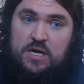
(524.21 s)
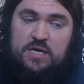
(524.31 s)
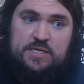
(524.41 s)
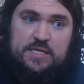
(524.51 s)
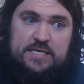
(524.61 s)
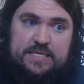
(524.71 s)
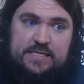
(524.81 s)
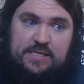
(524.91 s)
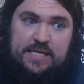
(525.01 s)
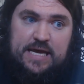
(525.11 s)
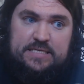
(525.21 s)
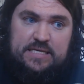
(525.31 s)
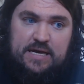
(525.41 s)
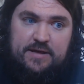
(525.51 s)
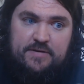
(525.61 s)
So this is less
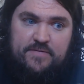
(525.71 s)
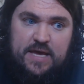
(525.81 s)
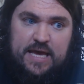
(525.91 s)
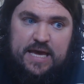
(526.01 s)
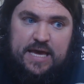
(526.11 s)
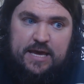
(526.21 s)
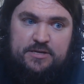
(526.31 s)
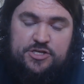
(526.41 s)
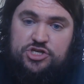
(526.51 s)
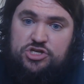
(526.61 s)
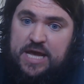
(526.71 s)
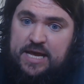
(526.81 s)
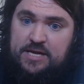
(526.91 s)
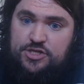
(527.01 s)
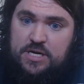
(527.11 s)
of a
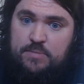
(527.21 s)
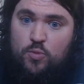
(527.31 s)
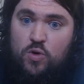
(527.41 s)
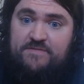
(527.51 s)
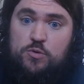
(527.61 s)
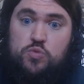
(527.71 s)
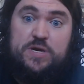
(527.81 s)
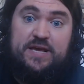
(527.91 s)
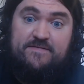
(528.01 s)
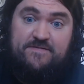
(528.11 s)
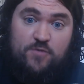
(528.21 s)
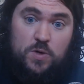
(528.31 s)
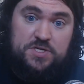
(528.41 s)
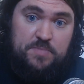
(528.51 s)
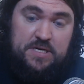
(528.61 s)
change and more of a
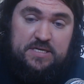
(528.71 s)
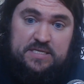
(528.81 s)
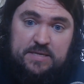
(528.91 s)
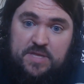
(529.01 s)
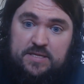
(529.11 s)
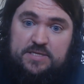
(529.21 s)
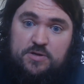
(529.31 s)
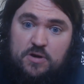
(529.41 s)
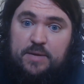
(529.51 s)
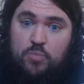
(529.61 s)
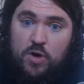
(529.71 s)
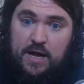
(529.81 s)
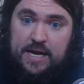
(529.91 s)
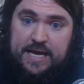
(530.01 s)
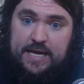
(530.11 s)
reinforcement to something that's already
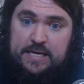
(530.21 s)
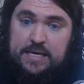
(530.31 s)
brought in.